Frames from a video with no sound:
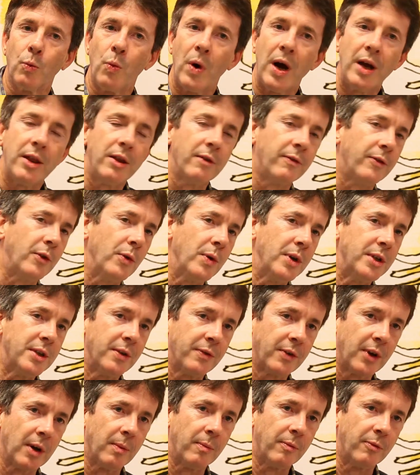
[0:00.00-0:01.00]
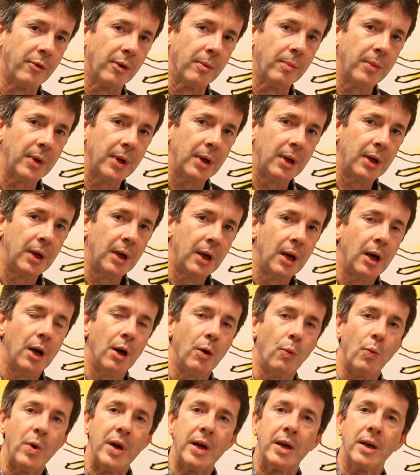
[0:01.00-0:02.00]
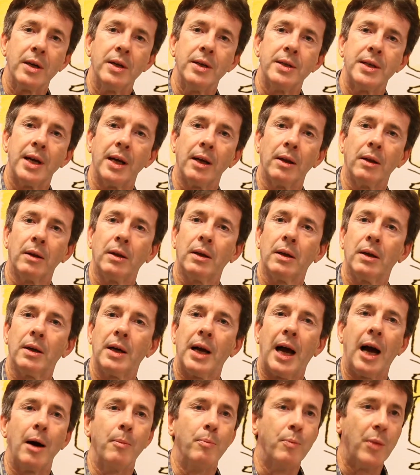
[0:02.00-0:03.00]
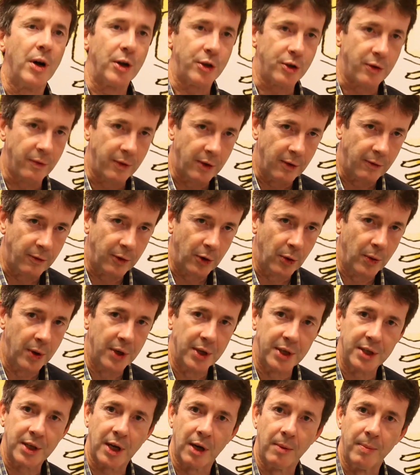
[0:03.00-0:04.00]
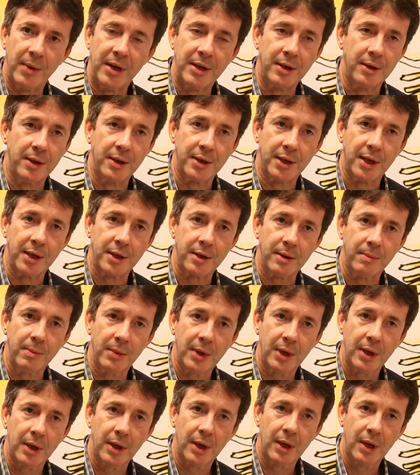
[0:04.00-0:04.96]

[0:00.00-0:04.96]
where the fluids have come from, we can tell how much of the fluid has come into the system,